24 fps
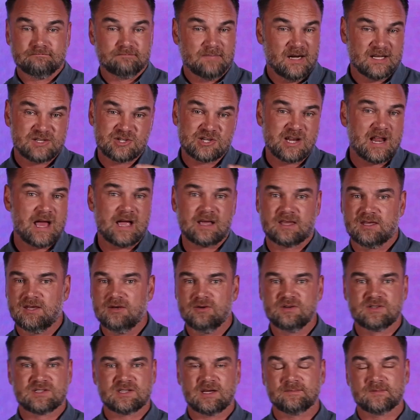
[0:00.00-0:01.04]
much like
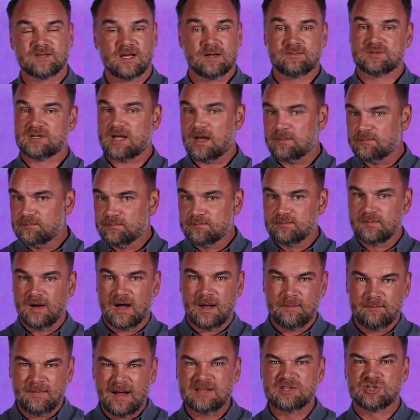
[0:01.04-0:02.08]
you, sometimes I'm
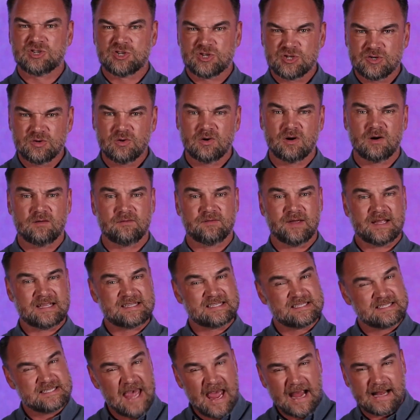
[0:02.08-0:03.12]
unsure of
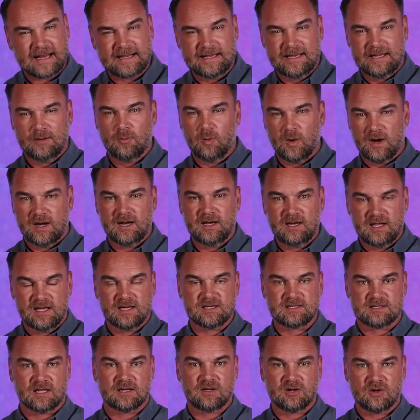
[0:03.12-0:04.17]
exactly what it
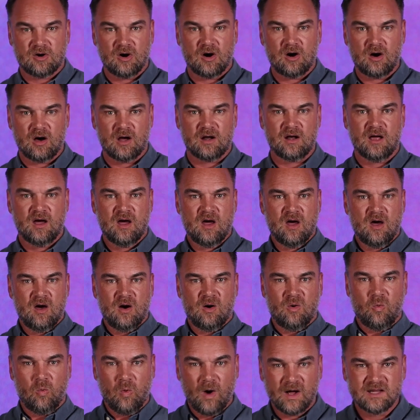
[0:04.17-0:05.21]
is that God
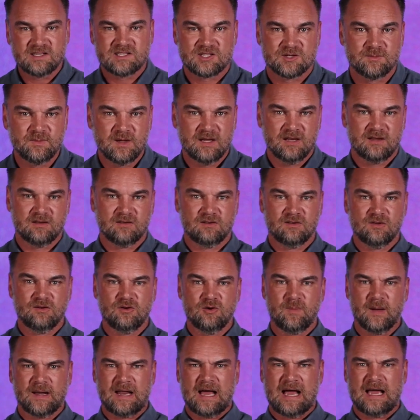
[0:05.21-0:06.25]
wants me to
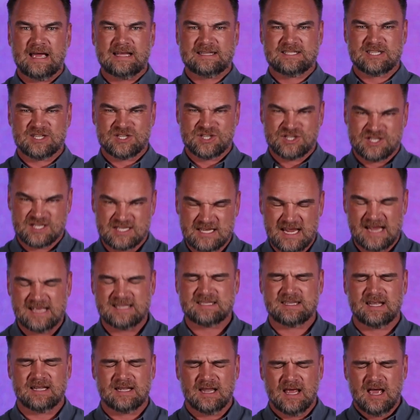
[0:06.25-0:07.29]
do, but I just
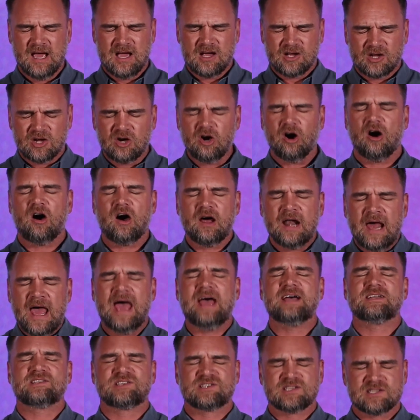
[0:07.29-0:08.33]
sense that God
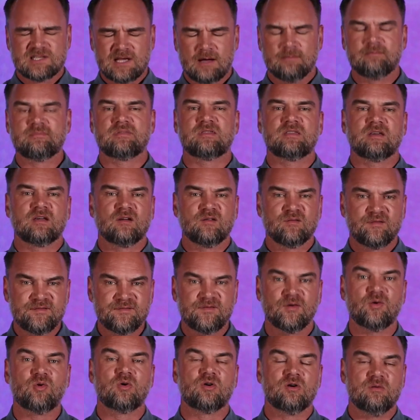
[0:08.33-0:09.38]
has something
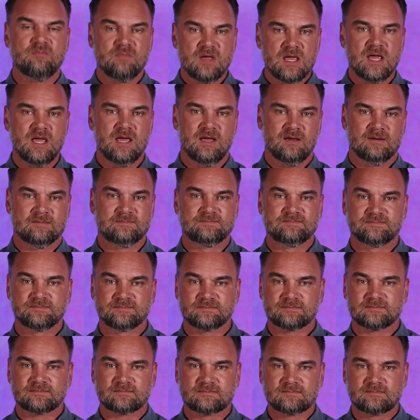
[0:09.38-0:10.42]
for me.
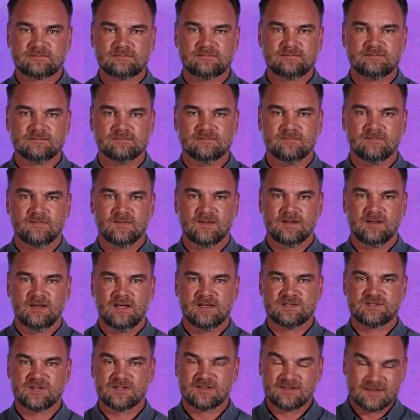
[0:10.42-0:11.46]

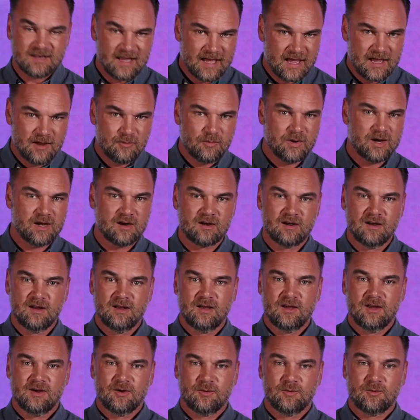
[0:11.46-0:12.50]
And so today we're
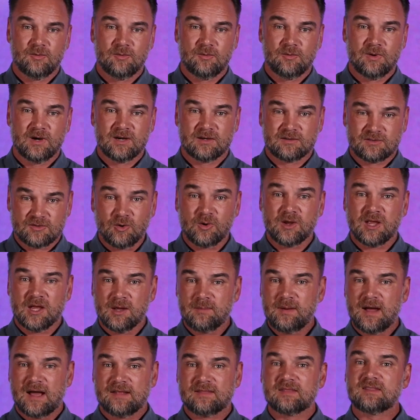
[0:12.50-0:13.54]
talking
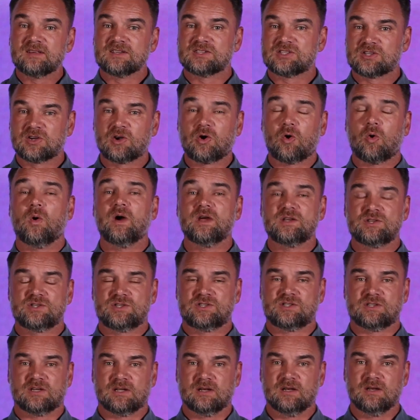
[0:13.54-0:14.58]
about this
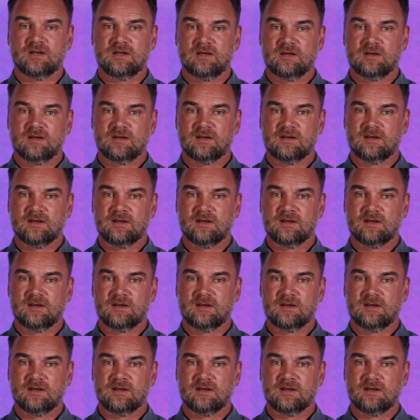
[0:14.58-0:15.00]
question: